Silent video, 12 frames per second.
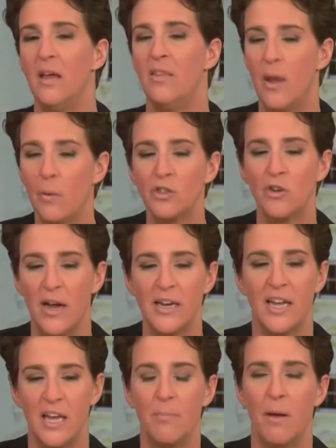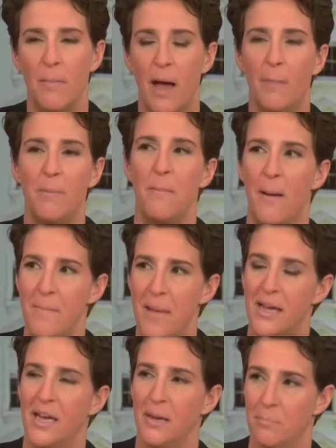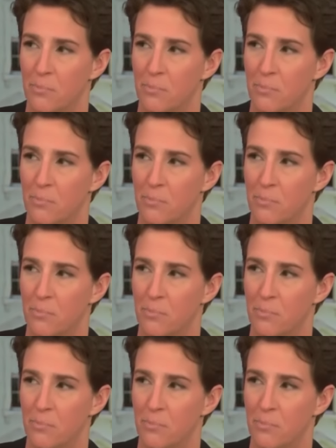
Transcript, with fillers: They were trying to keep him happy by making him